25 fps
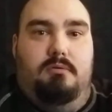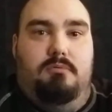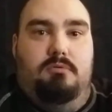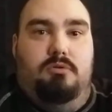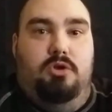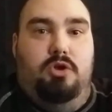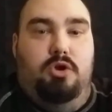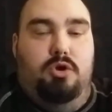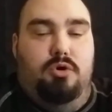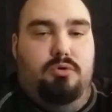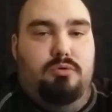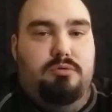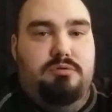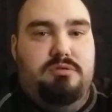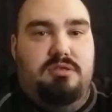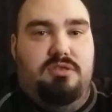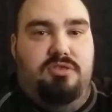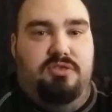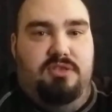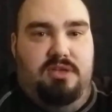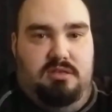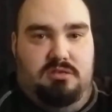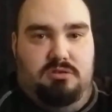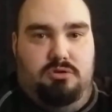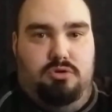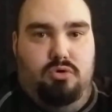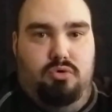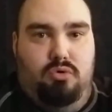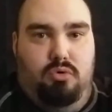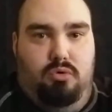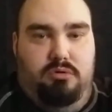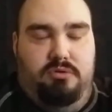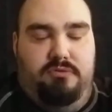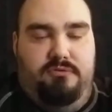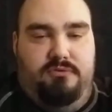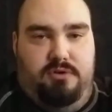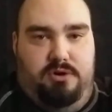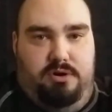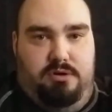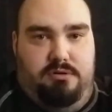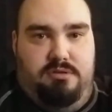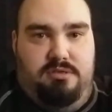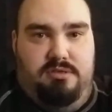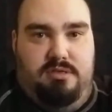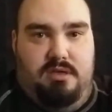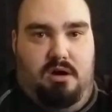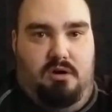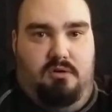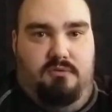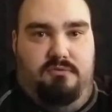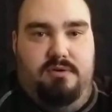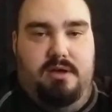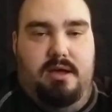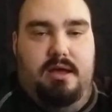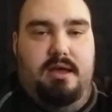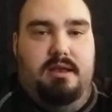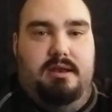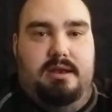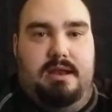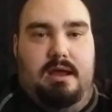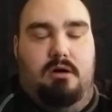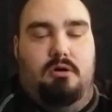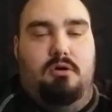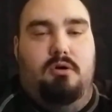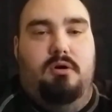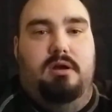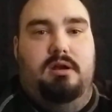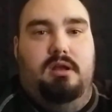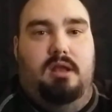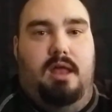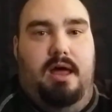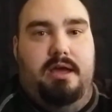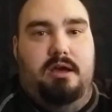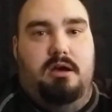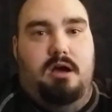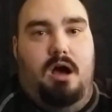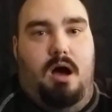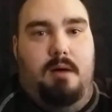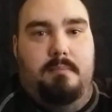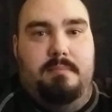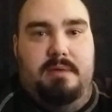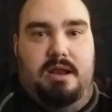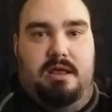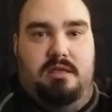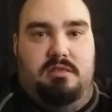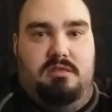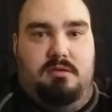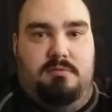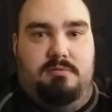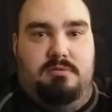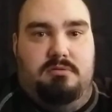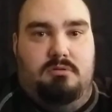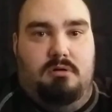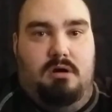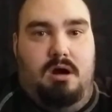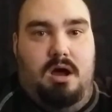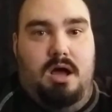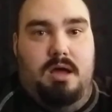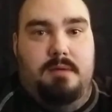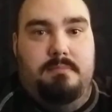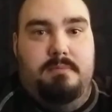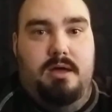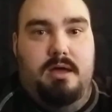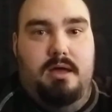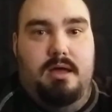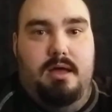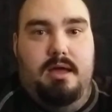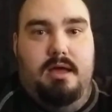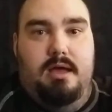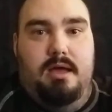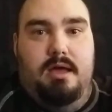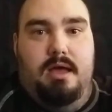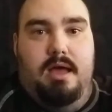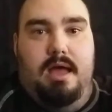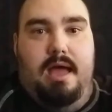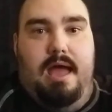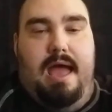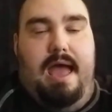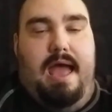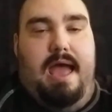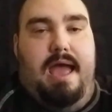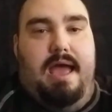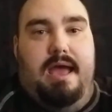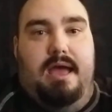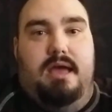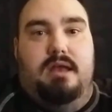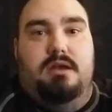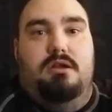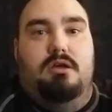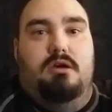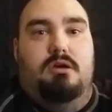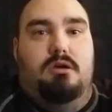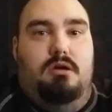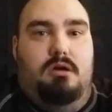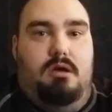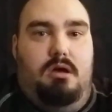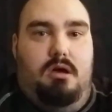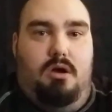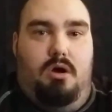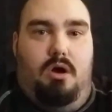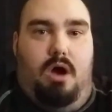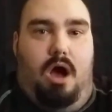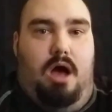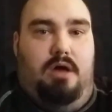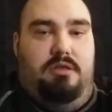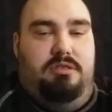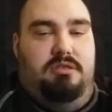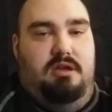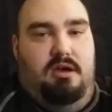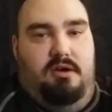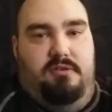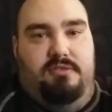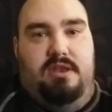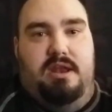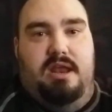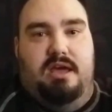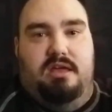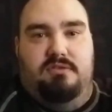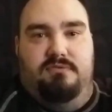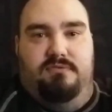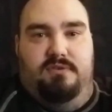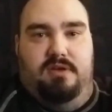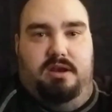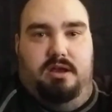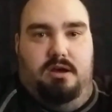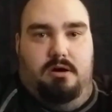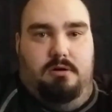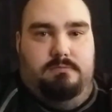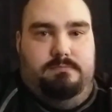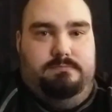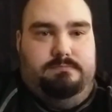use these tools for yourself. Now go ahead and like, comment, and subscribe, and I'll see you on the next video.